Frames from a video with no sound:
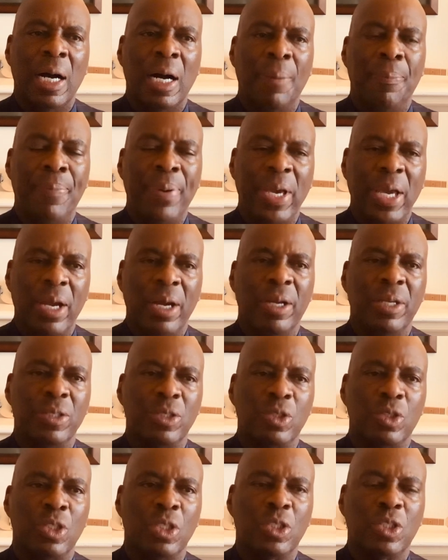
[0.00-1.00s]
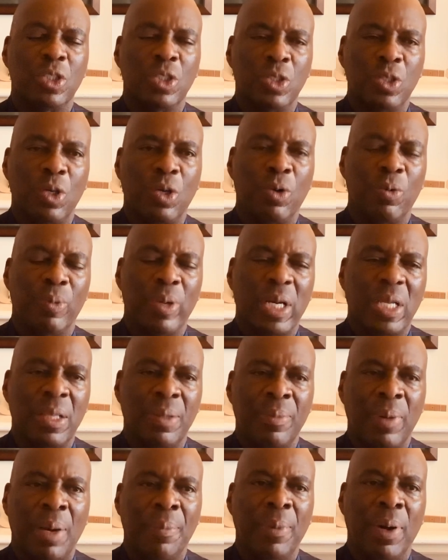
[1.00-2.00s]
parents, this is the
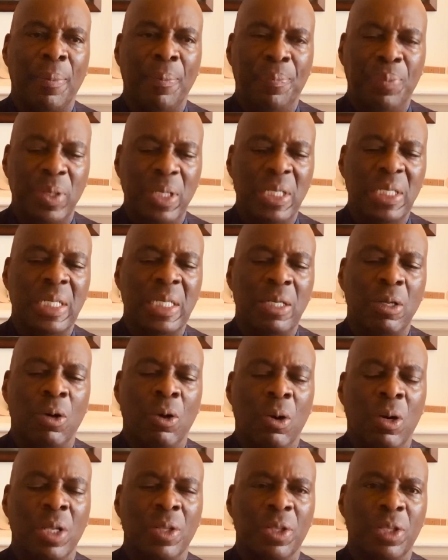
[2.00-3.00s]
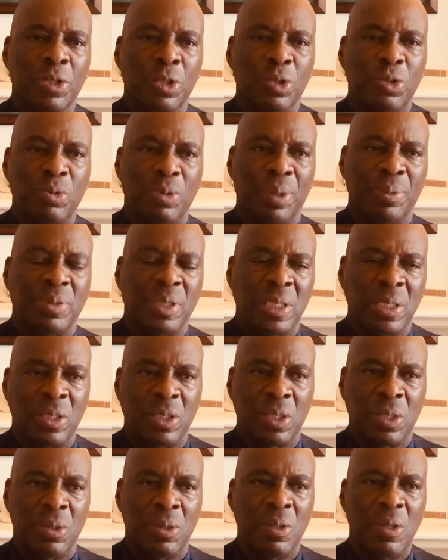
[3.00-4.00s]
curriculum. I'm putting it on the description.
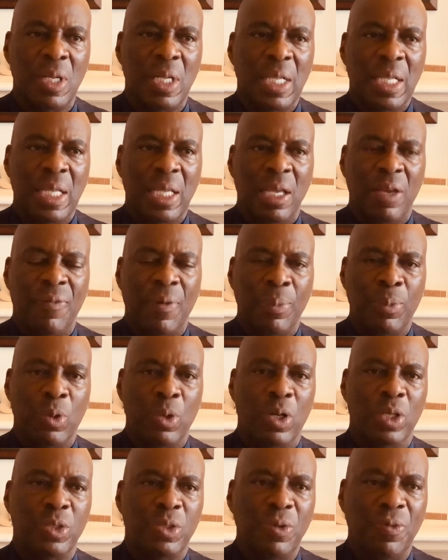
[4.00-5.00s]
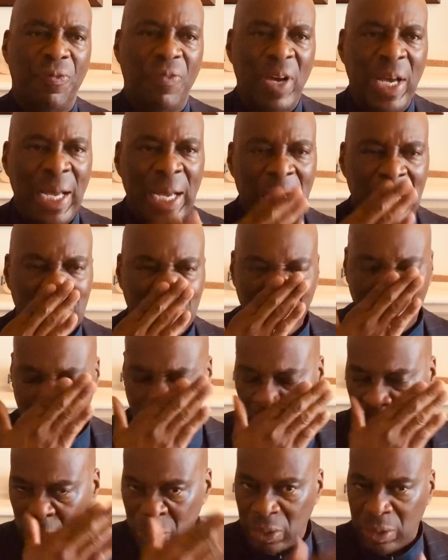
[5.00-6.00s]
So if I'm going too fast, you
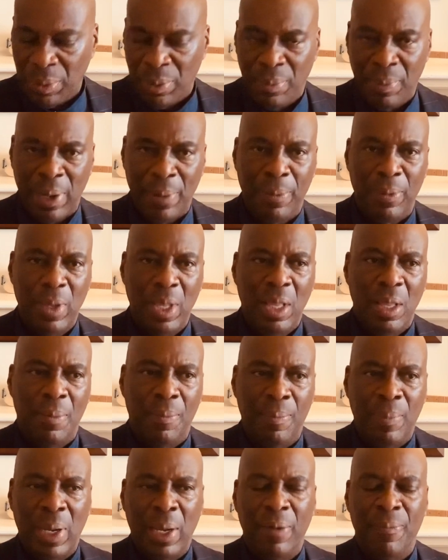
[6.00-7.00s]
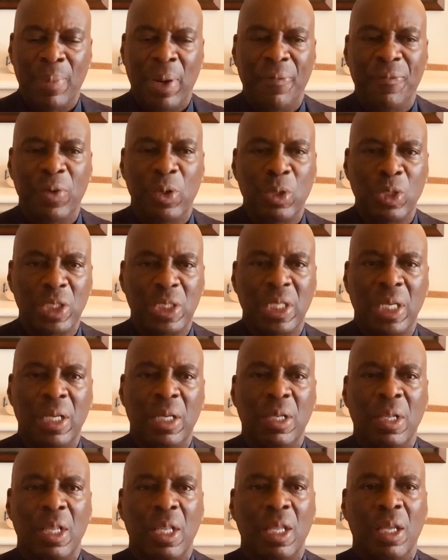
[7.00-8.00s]
know, some of my viewers
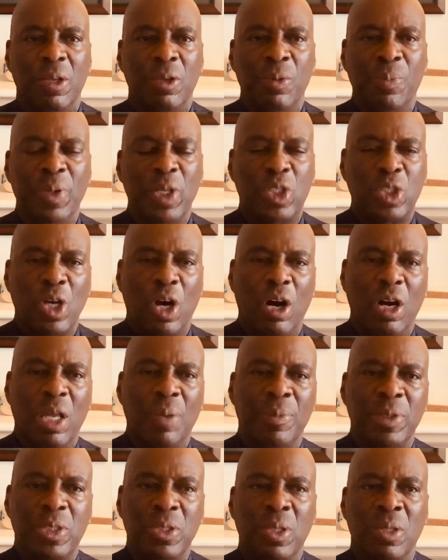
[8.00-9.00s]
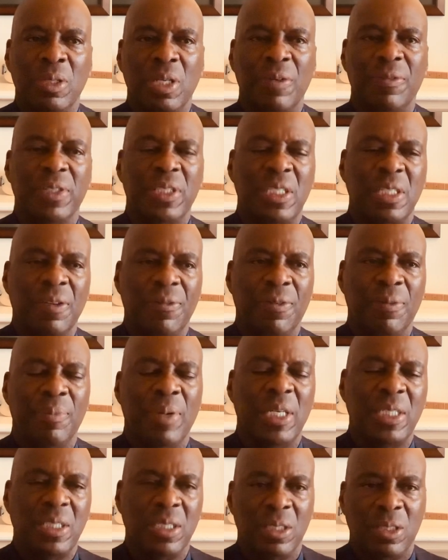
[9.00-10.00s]
say, you be talking, but you don't give us the
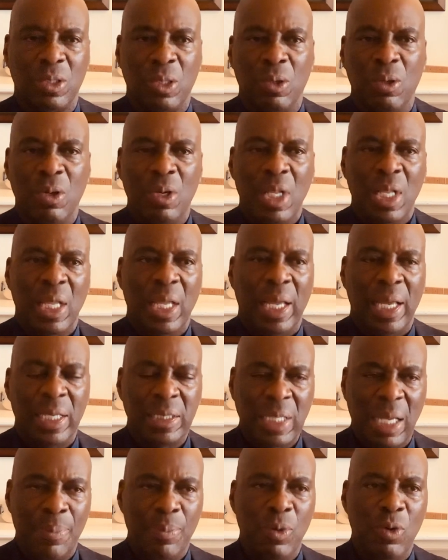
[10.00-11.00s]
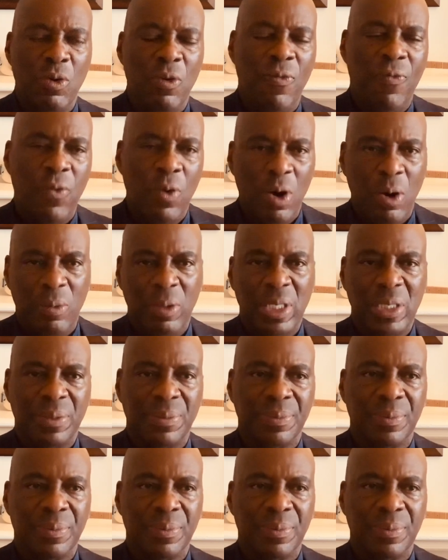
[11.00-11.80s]
information. So as I move forward